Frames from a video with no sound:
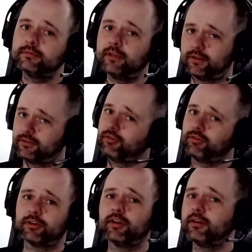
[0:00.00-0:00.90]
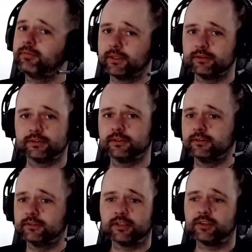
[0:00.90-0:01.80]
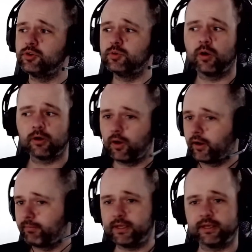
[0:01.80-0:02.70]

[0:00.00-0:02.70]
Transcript: in software development that you are going to be